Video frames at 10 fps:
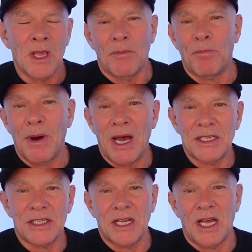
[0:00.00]

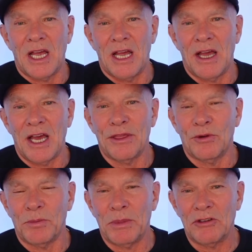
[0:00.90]
But I
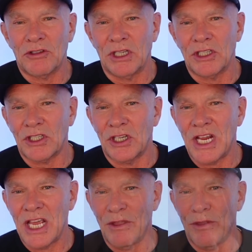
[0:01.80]
thought it'd be interesting just to take